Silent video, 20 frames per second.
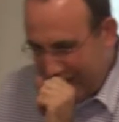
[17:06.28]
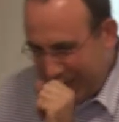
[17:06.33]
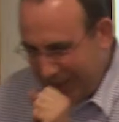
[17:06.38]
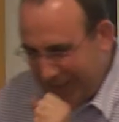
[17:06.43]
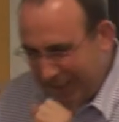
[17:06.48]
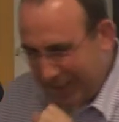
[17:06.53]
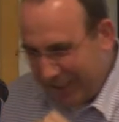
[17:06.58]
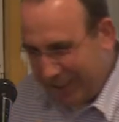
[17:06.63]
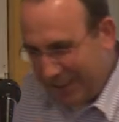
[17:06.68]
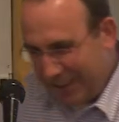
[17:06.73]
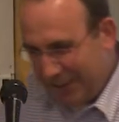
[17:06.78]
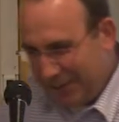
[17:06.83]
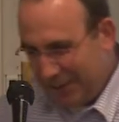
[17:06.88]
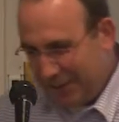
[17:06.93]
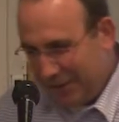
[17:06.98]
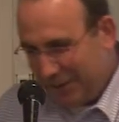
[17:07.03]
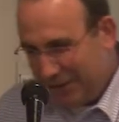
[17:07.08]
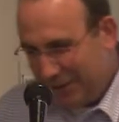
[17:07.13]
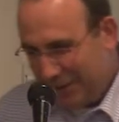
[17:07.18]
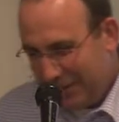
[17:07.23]
this is,
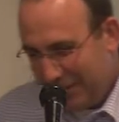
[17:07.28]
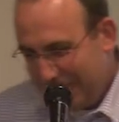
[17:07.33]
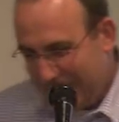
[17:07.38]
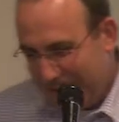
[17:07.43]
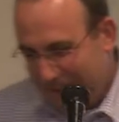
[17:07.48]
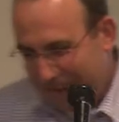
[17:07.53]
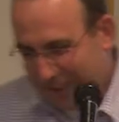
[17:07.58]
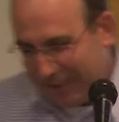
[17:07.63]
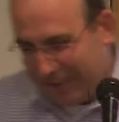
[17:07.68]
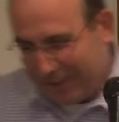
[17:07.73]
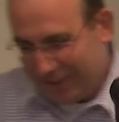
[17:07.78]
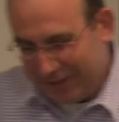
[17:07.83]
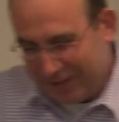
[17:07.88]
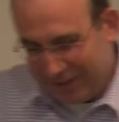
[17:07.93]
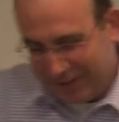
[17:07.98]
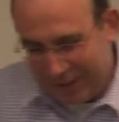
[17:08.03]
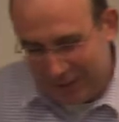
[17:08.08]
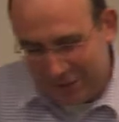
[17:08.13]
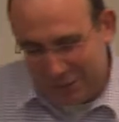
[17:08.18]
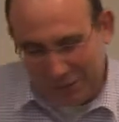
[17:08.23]

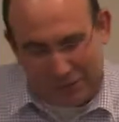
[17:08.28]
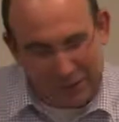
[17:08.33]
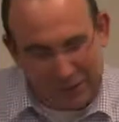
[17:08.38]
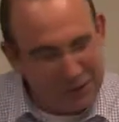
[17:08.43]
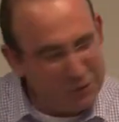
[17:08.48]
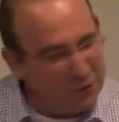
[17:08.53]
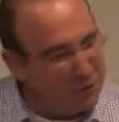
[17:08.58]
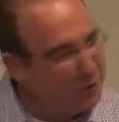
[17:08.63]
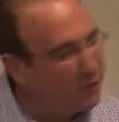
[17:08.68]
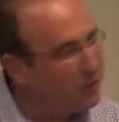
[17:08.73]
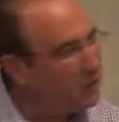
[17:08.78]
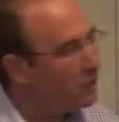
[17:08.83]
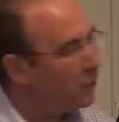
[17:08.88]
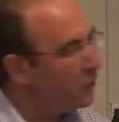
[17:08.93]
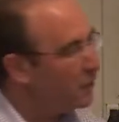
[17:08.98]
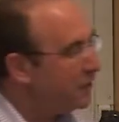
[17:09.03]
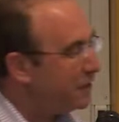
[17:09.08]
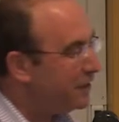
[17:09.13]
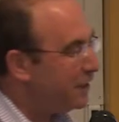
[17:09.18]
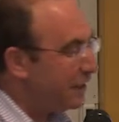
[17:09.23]
since we went to
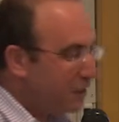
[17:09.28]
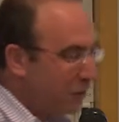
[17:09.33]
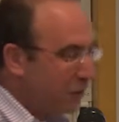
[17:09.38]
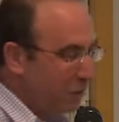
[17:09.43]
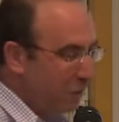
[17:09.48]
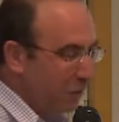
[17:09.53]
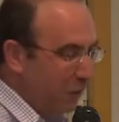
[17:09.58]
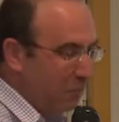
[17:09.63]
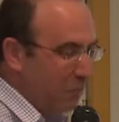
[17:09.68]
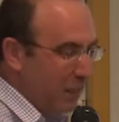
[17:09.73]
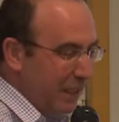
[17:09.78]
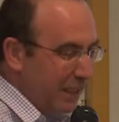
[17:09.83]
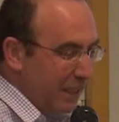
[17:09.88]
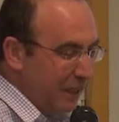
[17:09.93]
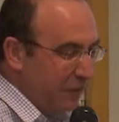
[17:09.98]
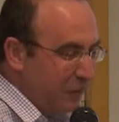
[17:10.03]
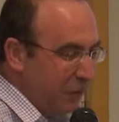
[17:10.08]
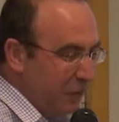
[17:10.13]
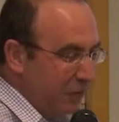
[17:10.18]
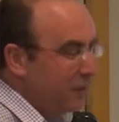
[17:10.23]
such small building
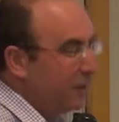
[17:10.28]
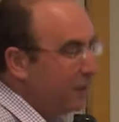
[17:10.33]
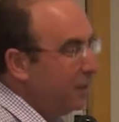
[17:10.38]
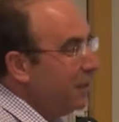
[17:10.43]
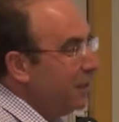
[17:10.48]
blocks,